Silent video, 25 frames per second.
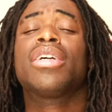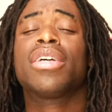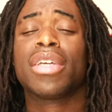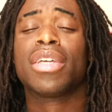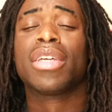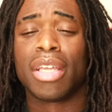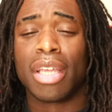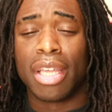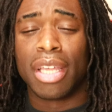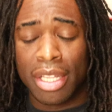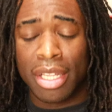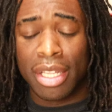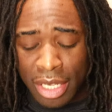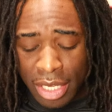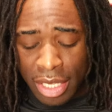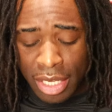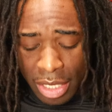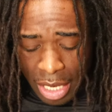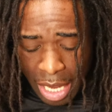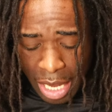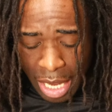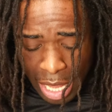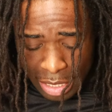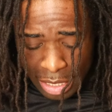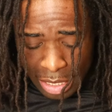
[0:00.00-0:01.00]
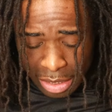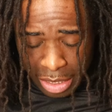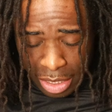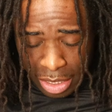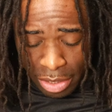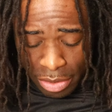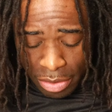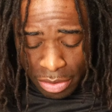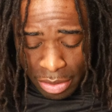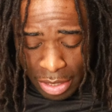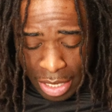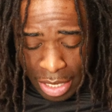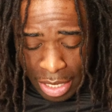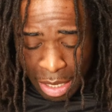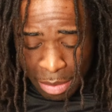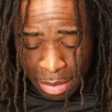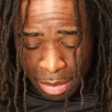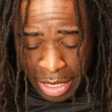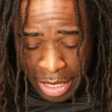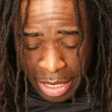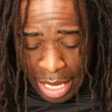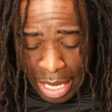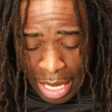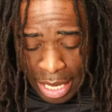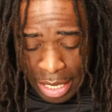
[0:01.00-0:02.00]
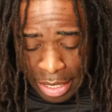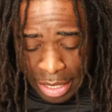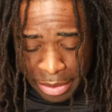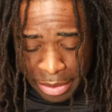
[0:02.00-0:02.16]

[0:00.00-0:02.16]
And then lastly, your name tag.